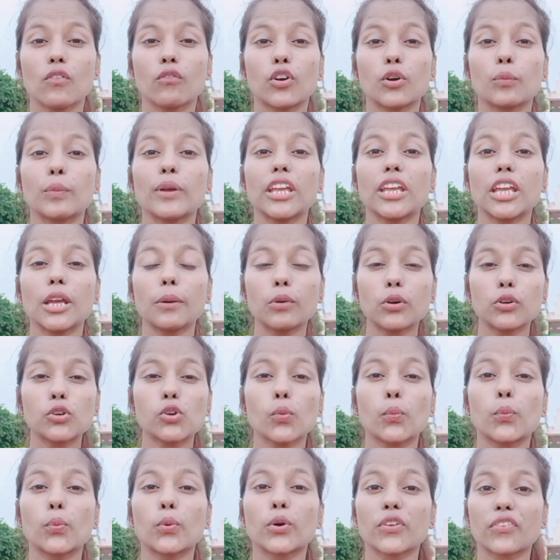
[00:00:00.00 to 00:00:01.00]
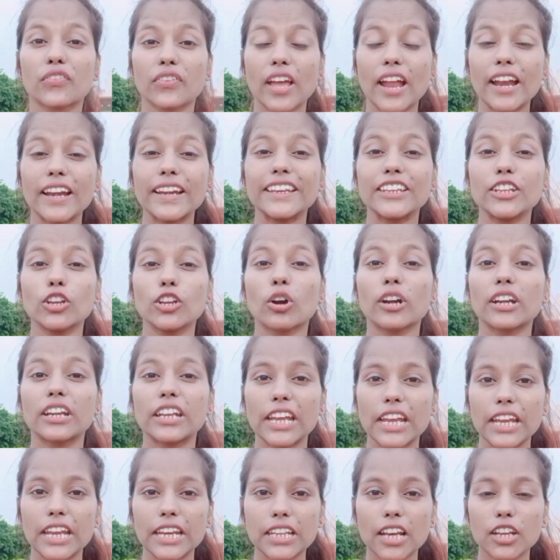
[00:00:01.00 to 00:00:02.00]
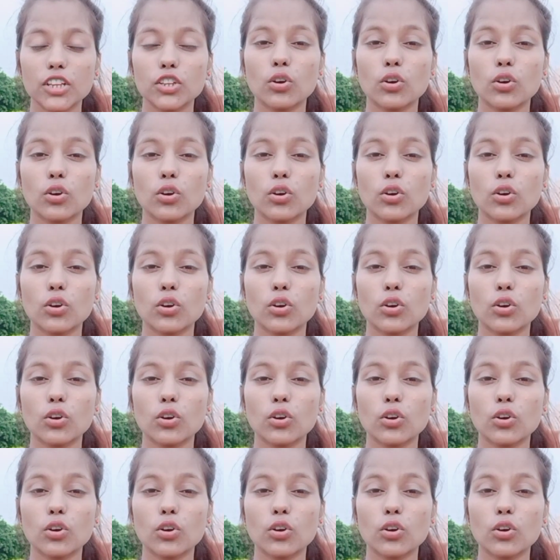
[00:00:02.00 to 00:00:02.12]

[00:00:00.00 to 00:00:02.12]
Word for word: would be able to present your data,